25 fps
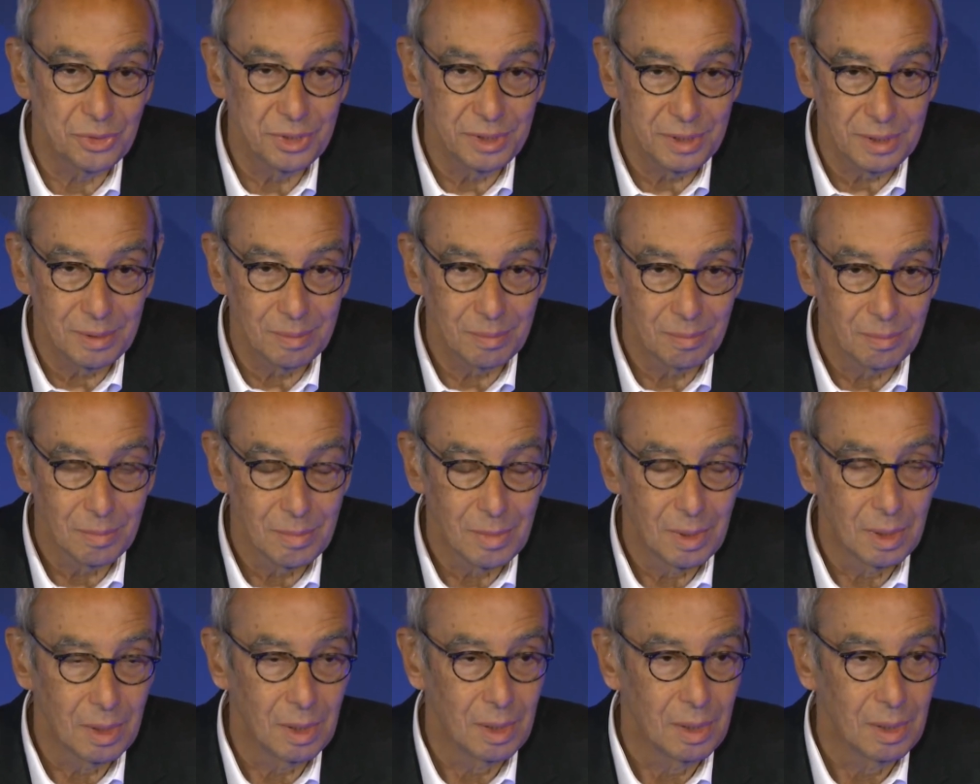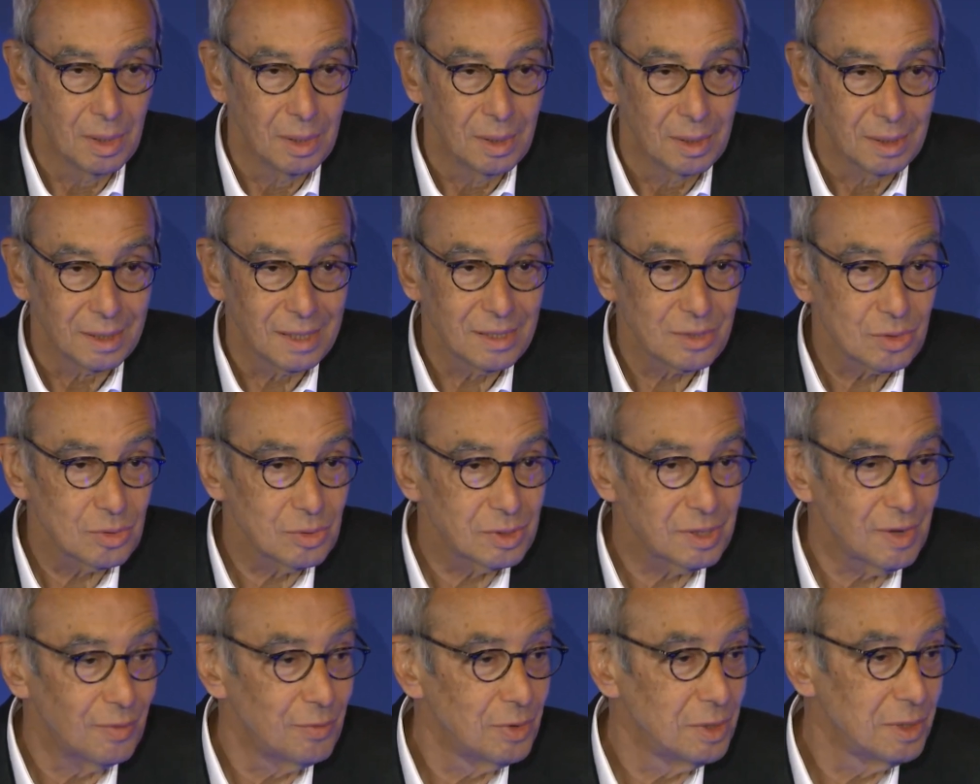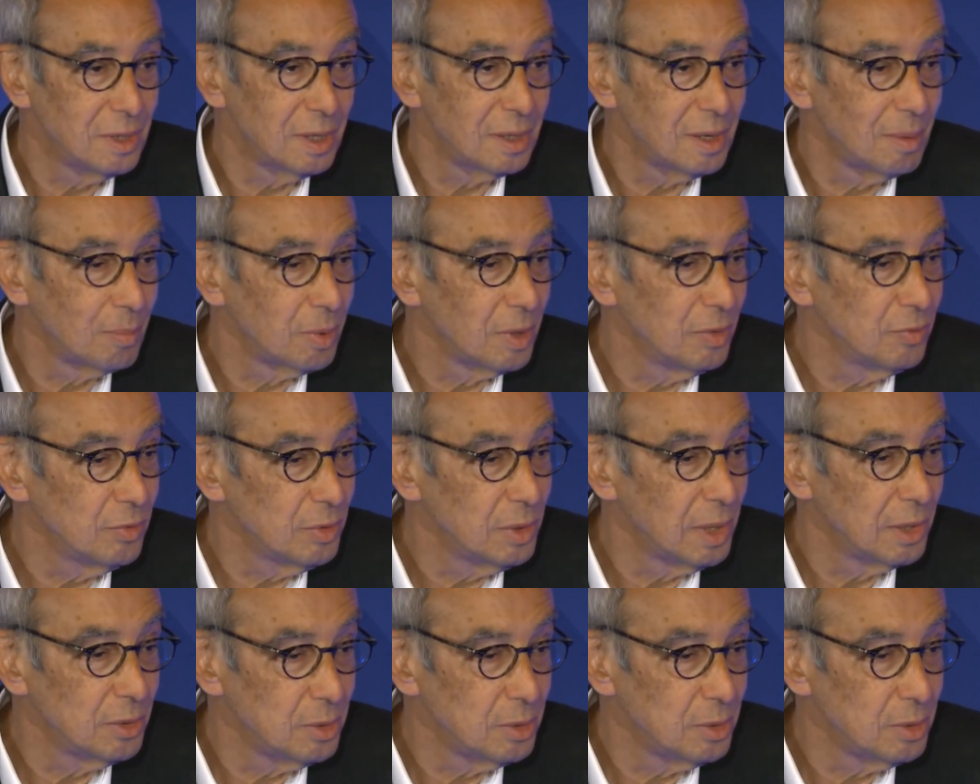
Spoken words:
slow down an action